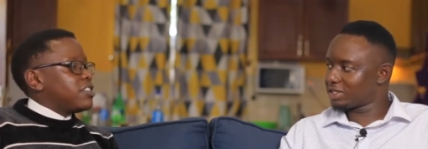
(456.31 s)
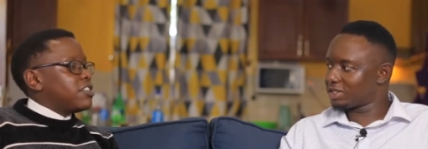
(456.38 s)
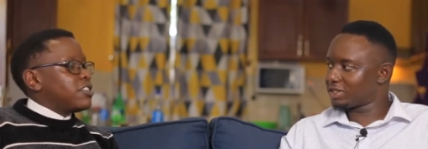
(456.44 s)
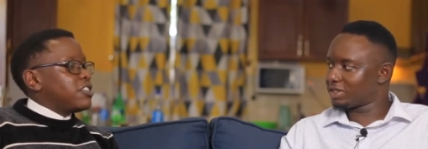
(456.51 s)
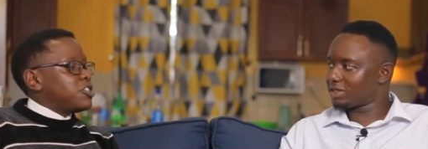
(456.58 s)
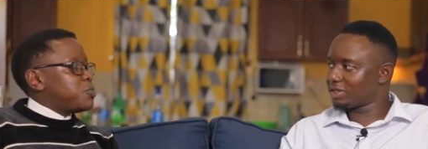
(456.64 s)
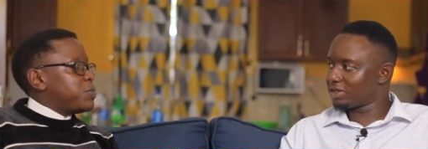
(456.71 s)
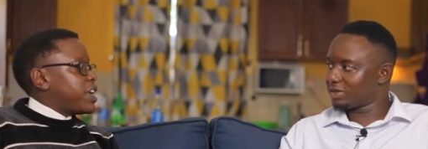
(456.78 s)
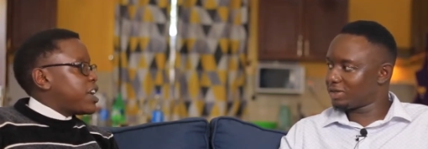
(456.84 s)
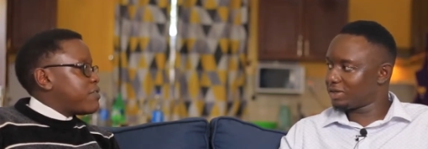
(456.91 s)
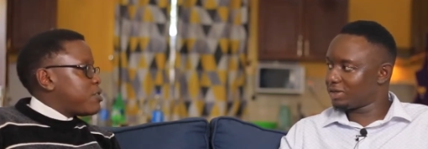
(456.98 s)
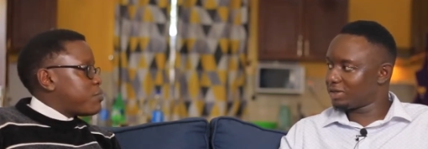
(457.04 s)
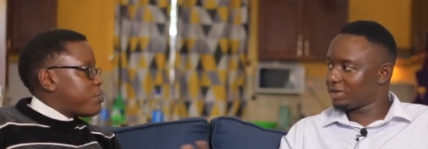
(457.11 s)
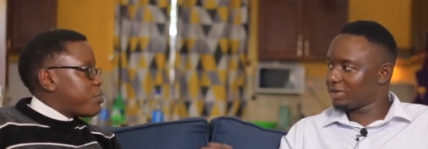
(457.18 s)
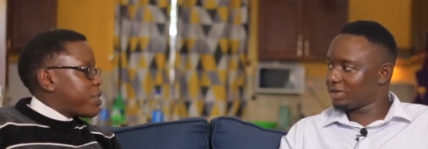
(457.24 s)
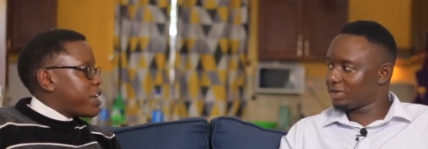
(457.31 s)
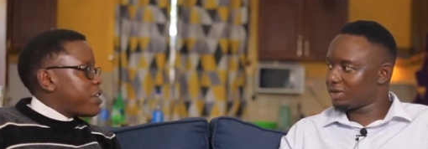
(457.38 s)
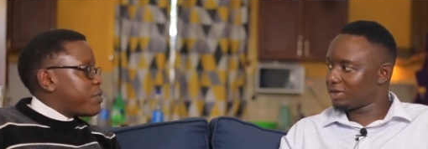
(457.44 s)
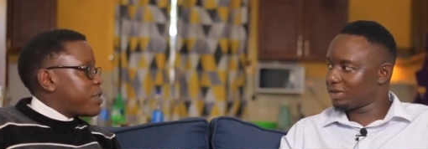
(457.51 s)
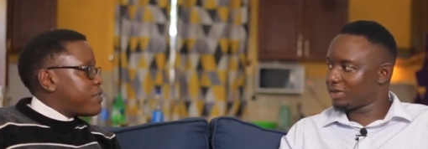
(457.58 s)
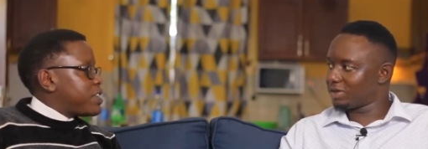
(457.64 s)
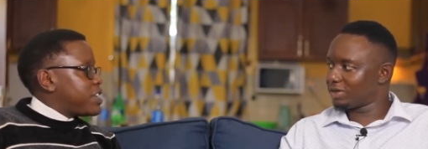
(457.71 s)
Speaker 1: Because we have the prayer,
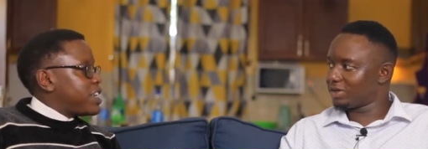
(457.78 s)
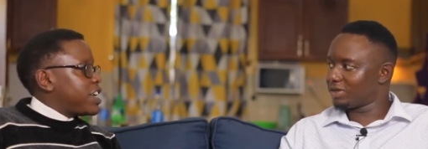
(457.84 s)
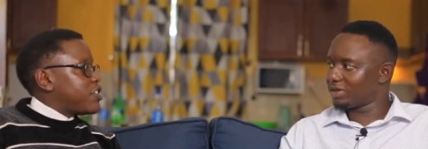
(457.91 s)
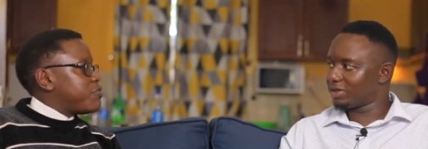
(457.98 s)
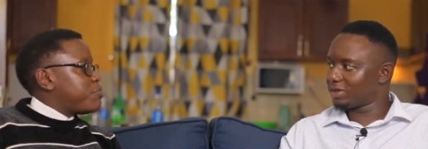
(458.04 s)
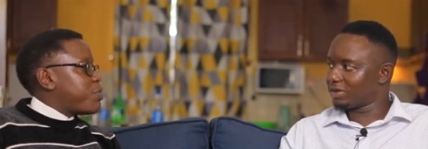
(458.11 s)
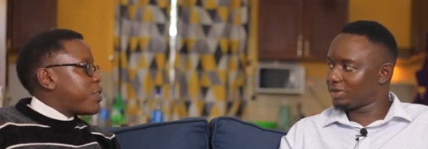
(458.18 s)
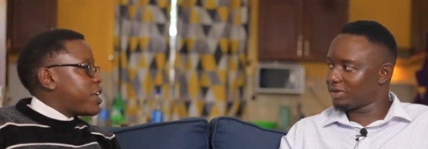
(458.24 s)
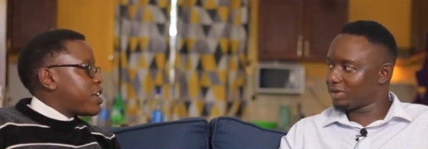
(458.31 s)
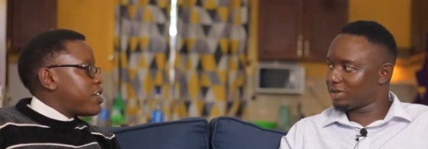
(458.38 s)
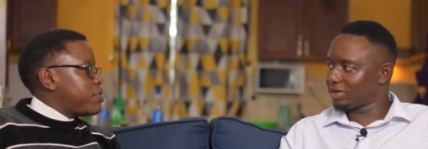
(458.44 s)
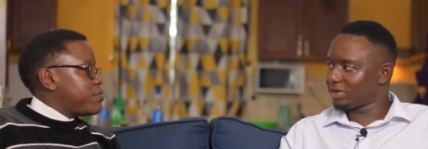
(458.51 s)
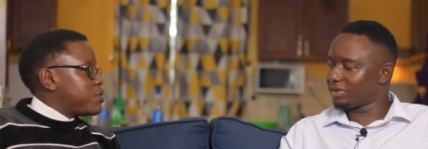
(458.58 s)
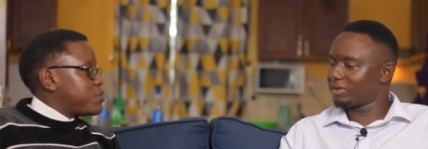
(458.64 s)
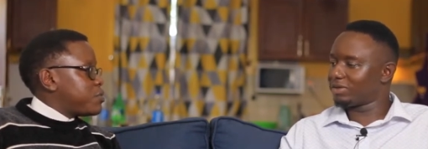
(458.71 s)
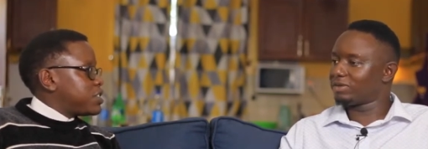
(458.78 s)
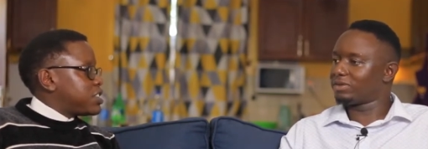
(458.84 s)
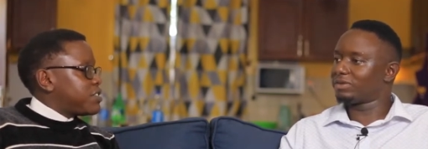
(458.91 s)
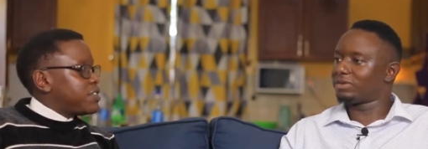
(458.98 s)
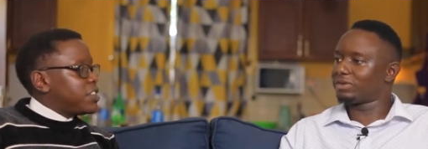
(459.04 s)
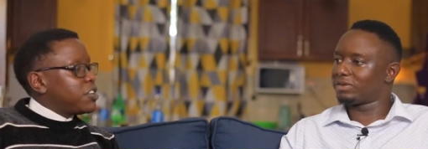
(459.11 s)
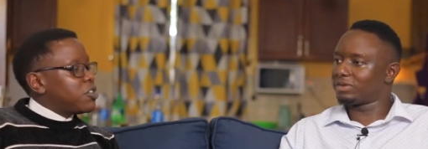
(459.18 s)
we have the day of prayer, mm.
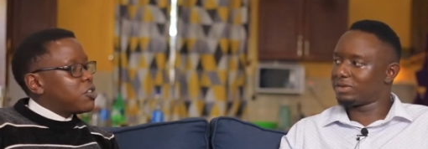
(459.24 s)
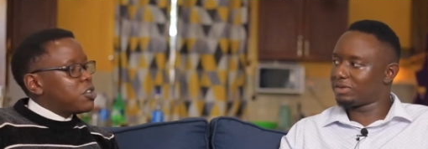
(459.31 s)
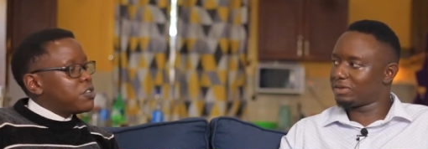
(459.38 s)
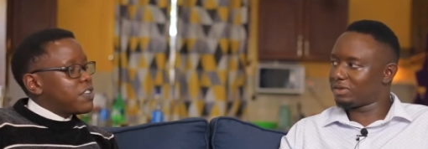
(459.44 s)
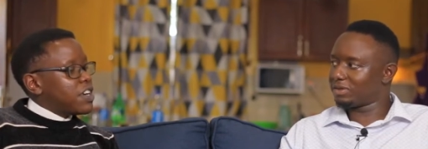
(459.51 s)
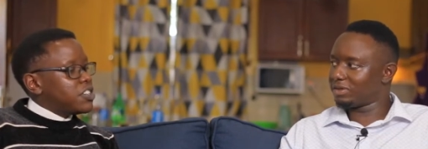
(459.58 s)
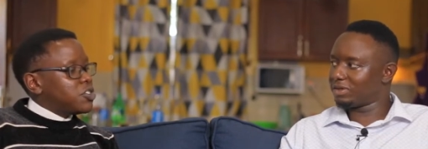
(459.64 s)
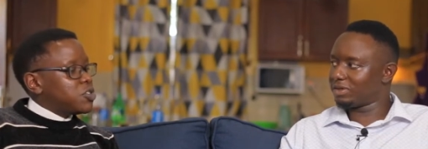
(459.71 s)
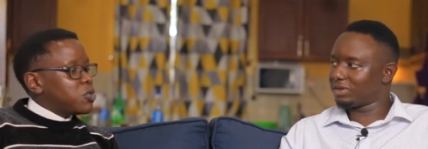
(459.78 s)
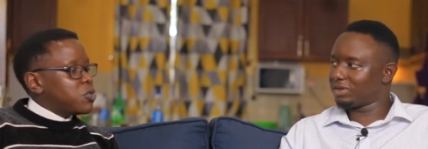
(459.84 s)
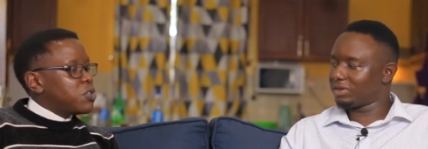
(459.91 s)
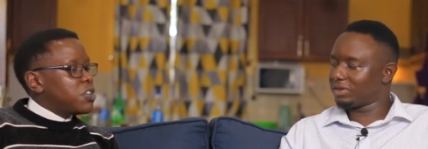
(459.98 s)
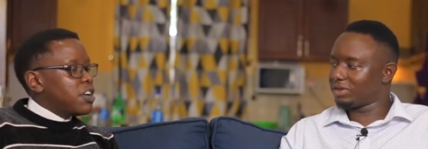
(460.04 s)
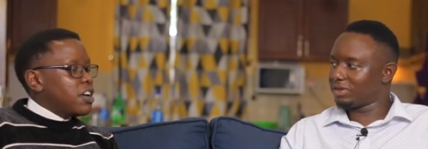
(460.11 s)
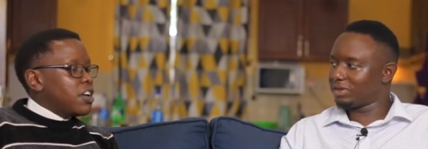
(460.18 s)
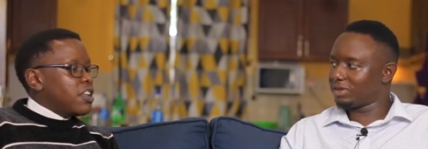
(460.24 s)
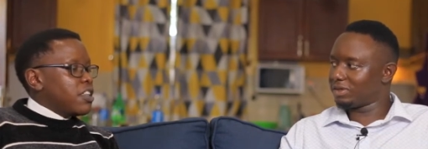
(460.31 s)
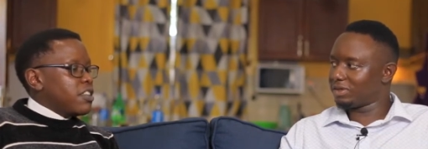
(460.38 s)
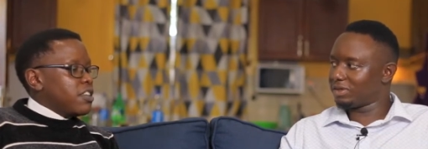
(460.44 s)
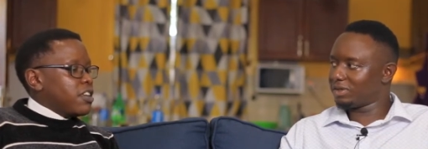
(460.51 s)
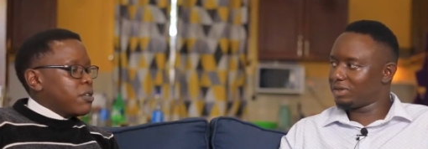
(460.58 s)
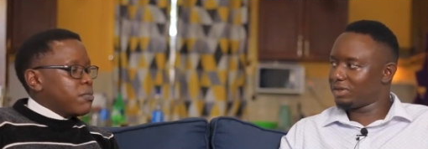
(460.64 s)
Museveni and all of that. So
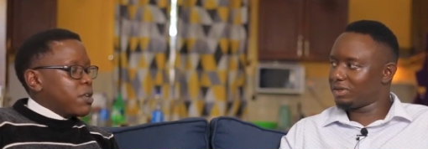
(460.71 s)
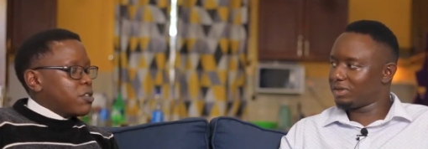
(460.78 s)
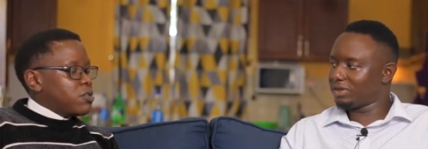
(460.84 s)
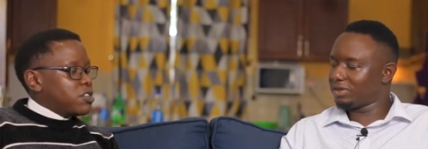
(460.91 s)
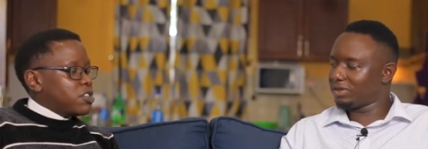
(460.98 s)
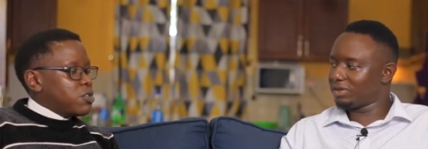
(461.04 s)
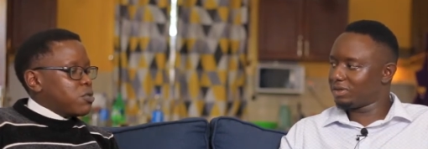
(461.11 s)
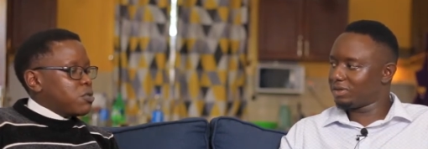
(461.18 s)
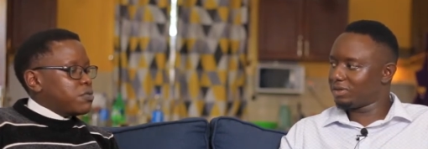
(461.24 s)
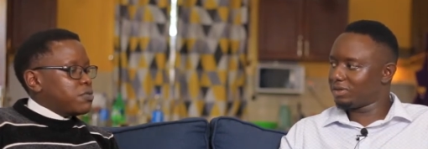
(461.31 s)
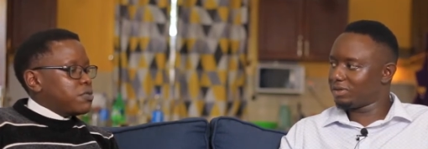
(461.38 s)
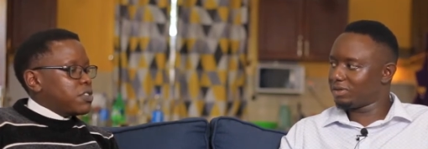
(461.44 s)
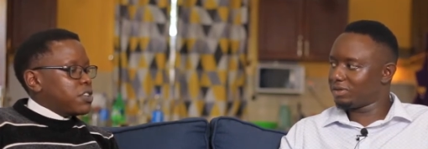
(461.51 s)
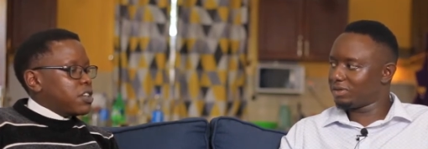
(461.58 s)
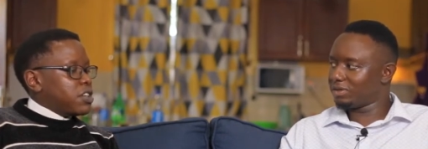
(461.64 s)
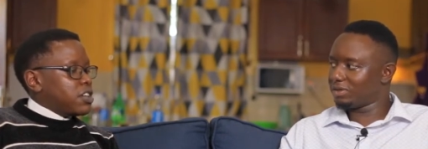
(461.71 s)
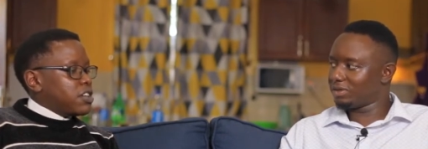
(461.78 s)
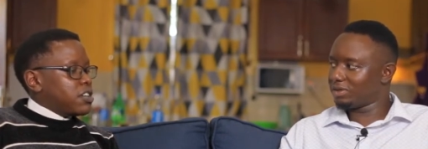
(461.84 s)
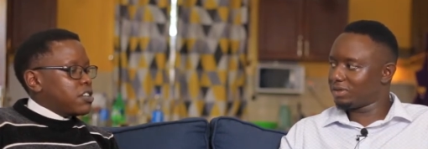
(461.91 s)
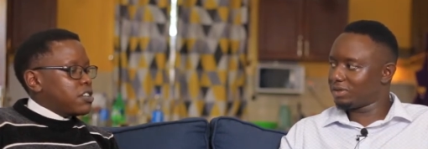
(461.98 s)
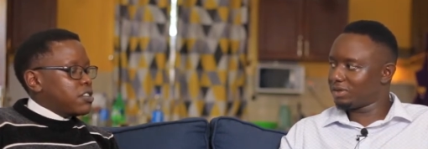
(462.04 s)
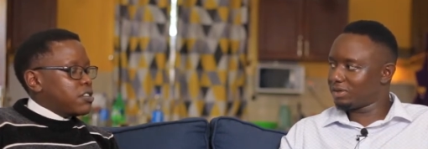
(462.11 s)
the amount of
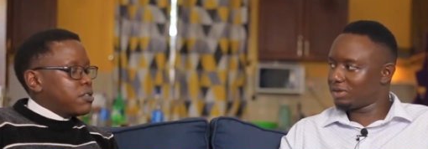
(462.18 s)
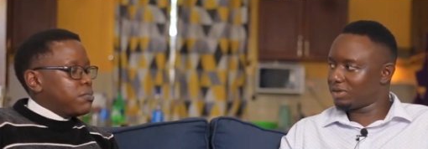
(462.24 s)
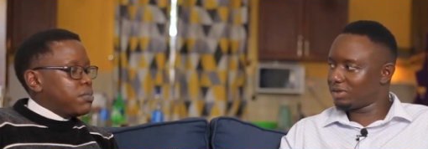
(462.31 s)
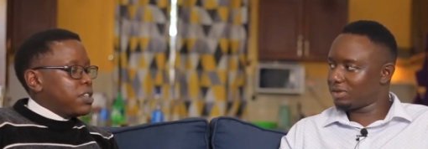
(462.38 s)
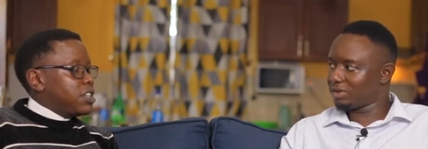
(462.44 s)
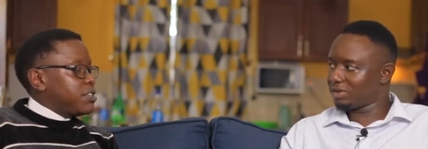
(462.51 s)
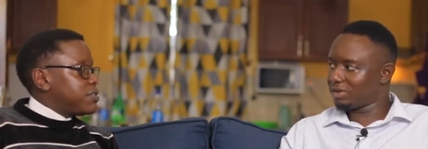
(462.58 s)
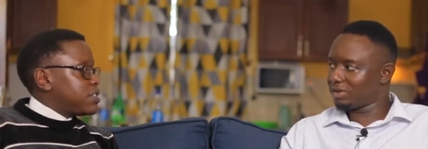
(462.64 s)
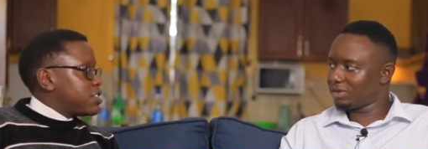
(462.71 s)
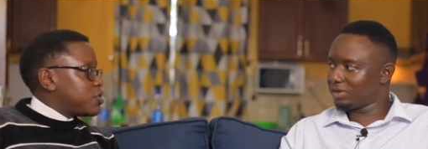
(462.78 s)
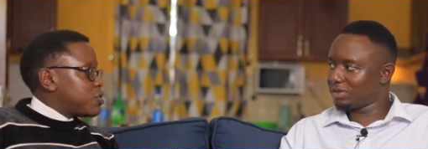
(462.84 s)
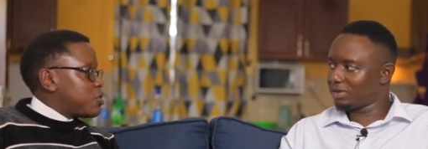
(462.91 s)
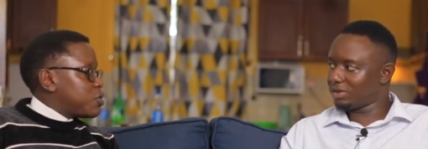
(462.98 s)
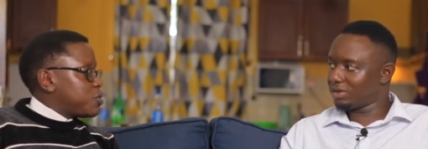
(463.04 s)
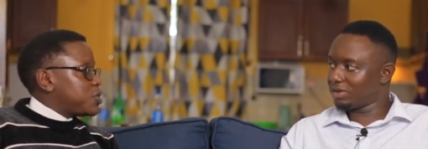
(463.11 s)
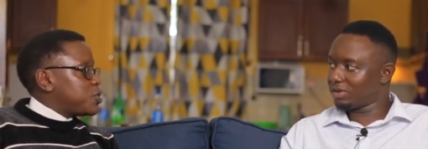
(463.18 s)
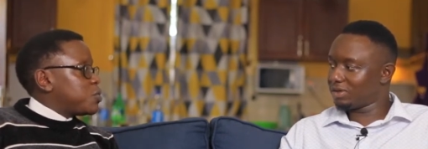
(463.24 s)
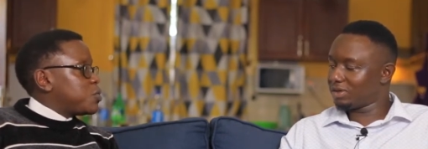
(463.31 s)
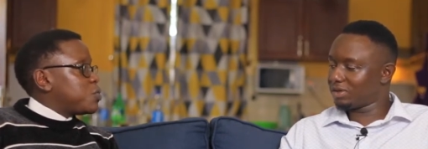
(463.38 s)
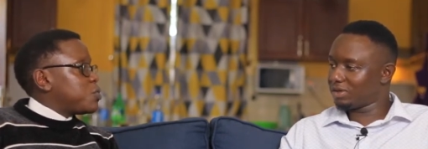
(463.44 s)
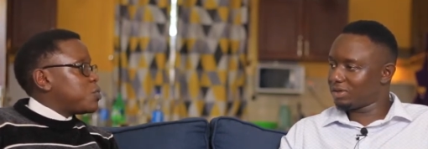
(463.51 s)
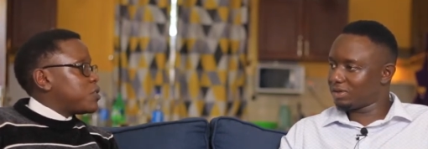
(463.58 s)
uh, believers or those
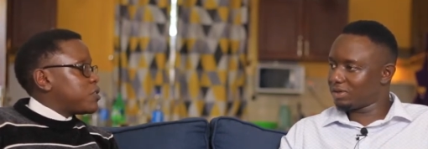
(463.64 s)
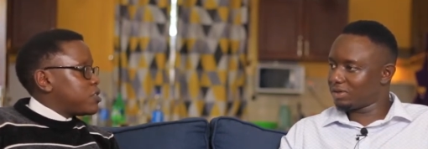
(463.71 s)
who